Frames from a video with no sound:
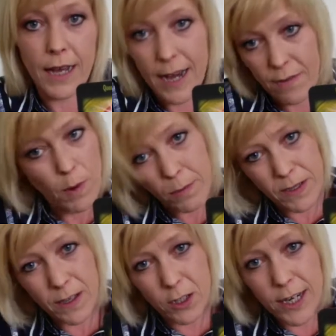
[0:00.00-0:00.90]
Yeah. Remember,
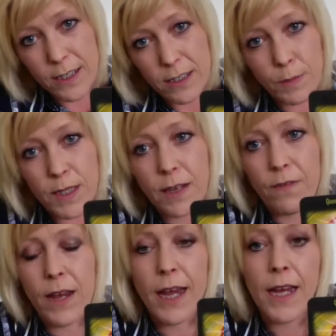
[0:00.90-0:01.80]
it's not gender
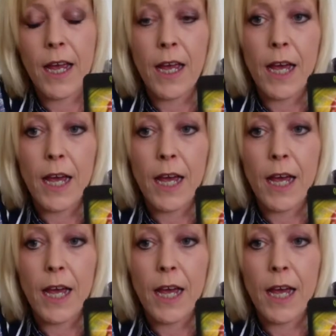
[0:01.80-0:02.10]
specific.